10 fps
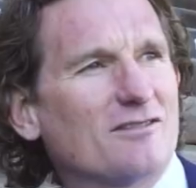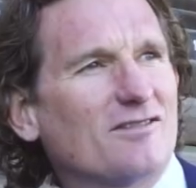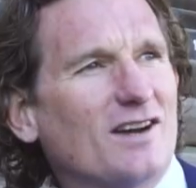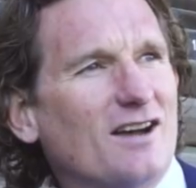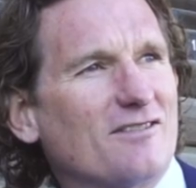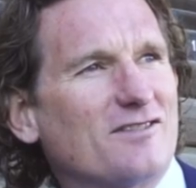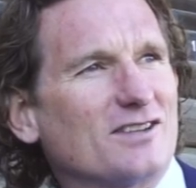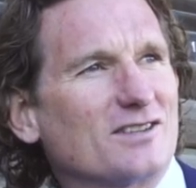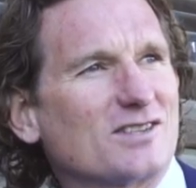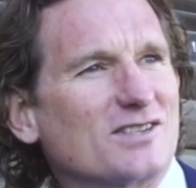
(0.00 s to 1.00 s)
of
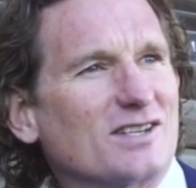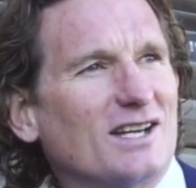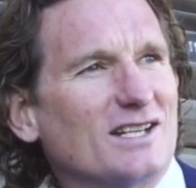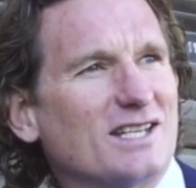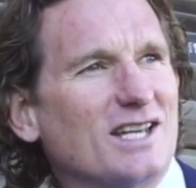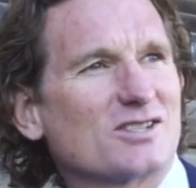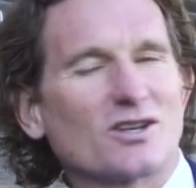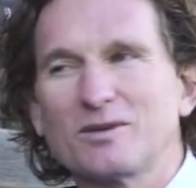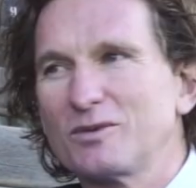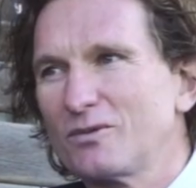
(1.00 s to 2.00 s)
fitness tests
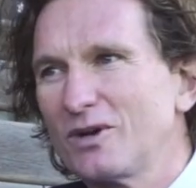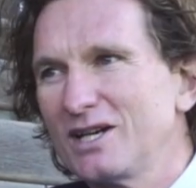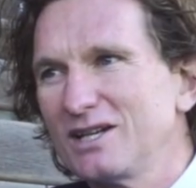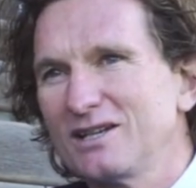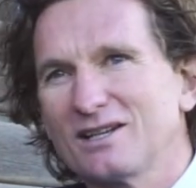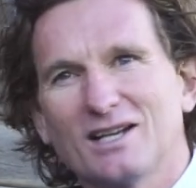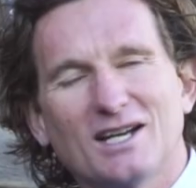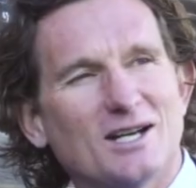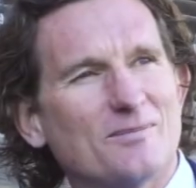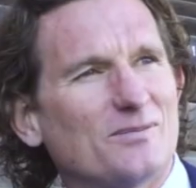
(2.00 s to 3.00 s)
I did with Reedy,
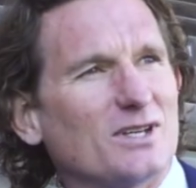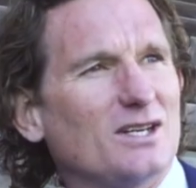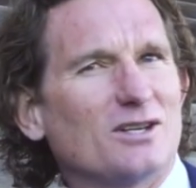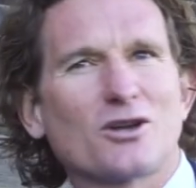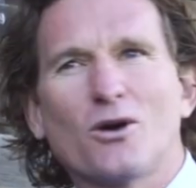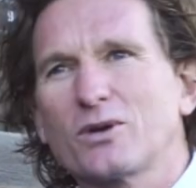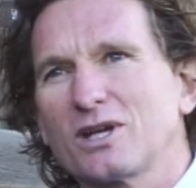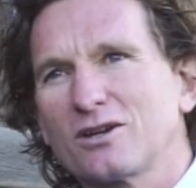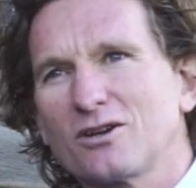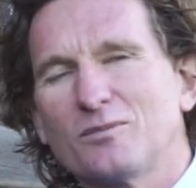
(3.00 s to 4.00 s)
goal
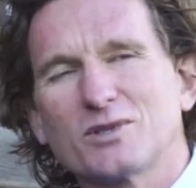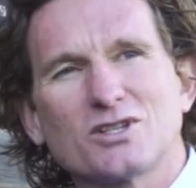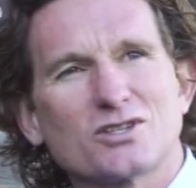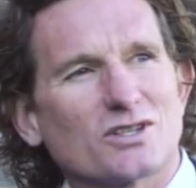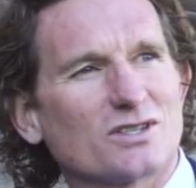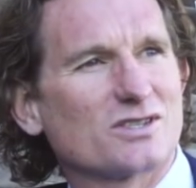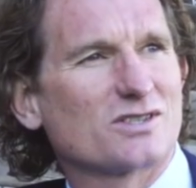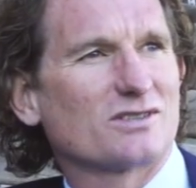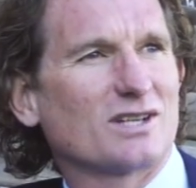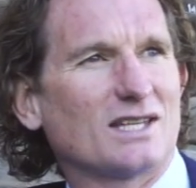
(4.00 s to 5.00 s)
kicking
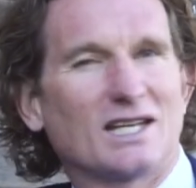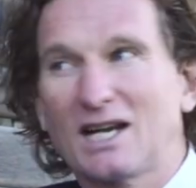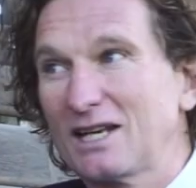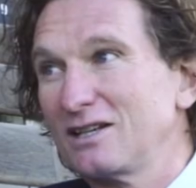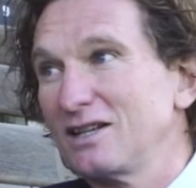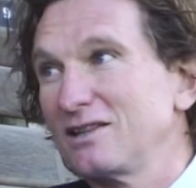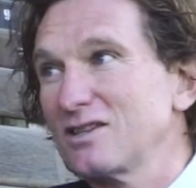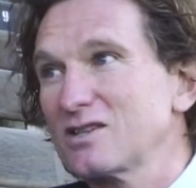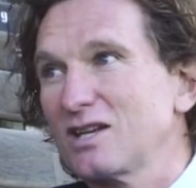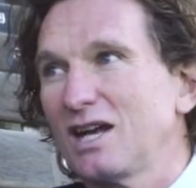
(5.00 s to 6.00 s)
competitions, and then underneath
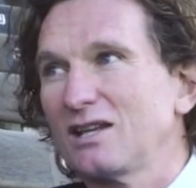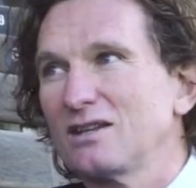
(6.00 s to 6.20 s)
this stand,